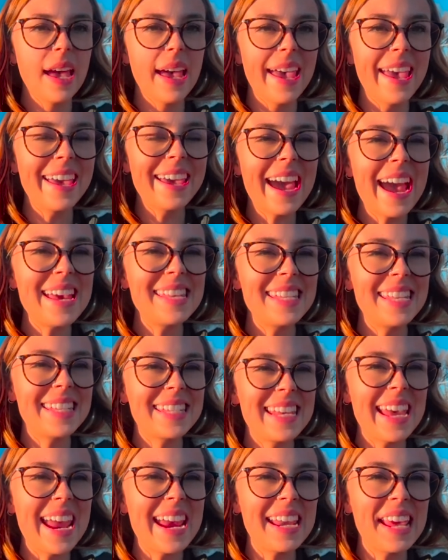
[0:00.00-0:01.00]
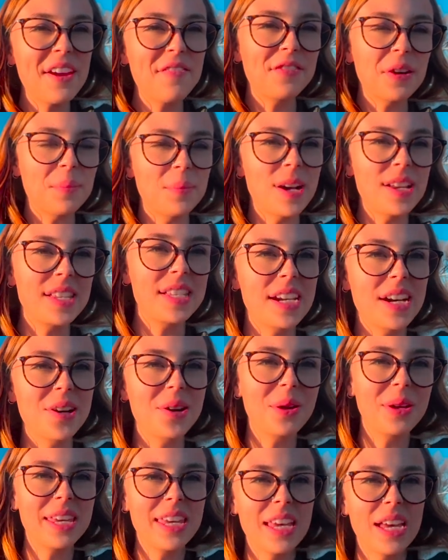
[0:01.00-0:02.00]
Hey guys, it's Katie from Russ
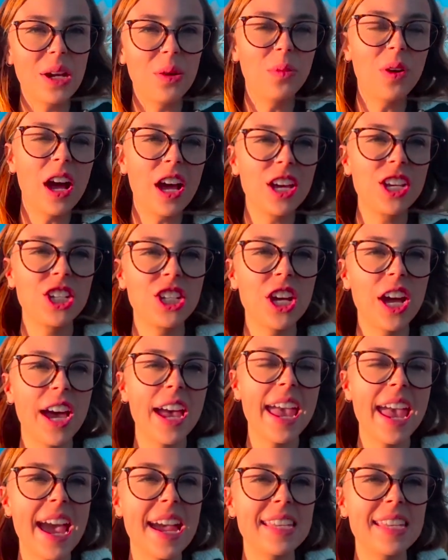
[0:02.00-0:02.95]
Darrow Kia in Waukesha,